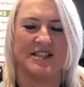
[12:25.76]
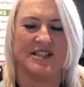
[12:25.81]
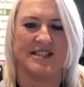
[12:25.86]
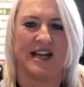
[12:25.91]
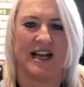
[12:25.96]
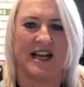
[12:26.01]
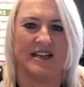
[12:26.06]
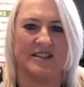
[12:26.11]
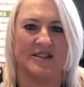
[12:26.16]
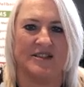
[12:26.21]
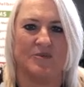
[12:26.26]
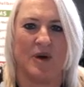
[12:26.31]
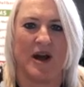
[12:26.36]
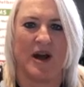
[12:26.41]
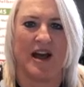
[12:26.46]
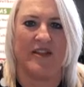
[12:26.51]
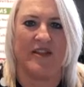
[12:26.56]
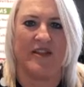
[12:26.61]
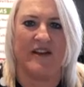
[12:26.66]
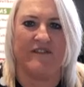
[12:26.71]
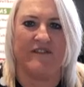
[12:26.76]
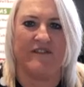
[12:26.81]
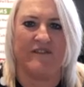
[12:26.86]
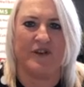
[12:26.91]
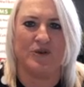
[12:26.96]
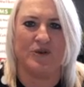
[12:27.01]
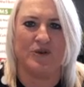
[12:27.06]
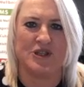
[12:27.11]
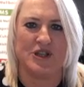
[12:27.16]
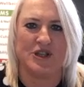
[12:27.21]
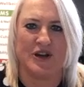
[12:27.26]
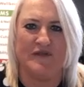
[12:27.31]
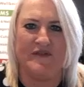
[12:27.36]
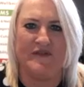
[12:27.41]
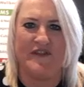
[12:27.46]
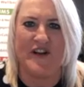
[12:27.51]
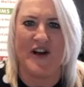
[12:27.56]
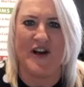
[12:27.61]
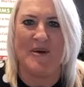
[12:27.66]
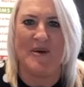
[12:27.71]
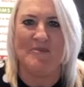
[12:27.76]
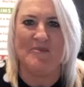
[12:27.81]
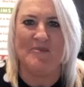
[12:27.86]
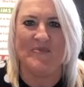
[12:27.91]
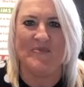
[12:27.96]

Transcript: understand where their foods come from?